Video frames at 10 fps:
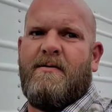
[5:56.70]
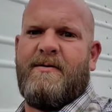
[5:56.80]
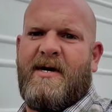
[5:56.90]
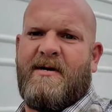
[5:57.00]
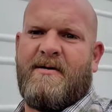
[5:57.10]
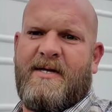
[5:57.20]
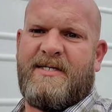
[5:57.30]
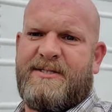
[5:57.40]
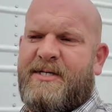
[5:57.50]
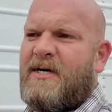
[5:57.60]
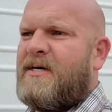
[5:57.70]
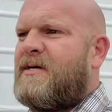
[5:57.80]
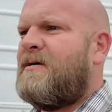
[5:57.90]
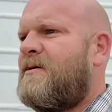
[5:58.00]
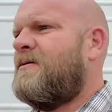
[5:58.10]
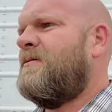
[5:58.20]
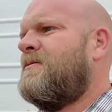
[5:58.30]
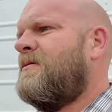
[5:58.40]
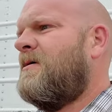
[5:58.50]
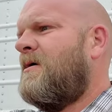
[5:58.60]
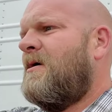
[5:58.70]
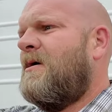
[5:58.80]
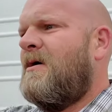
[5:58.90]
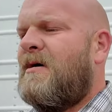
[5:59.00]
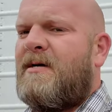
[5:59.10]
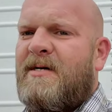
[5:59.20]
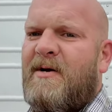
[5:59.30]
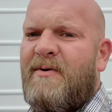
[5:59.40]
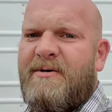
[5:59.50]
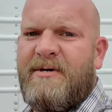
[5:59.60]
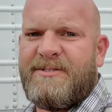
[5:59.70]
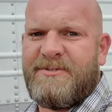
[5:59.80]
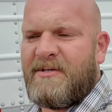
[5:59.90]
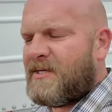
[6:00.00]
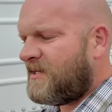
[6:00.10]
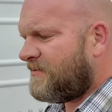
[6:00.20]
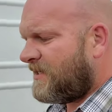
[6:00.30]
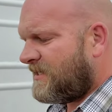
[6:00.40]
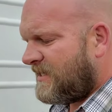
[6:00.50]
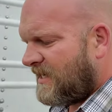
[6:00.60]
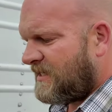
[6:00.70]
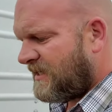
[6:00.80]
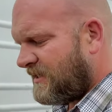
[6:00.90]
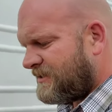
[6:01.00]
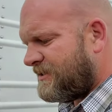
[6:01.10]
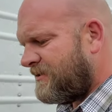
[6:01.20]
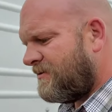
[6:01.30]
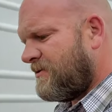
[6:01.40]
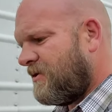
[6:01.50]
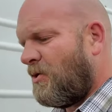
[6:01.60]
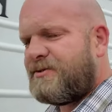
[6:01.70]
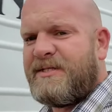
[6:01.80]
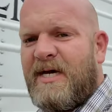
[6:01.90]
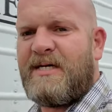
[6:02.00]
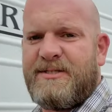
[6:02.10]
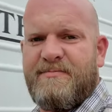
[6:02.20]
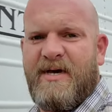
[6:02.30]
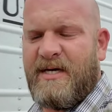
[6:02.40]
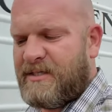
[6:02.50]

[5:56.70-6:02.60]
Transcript: There, that's done. Now we're crystal clear, ready to head east. Goal tonight's to make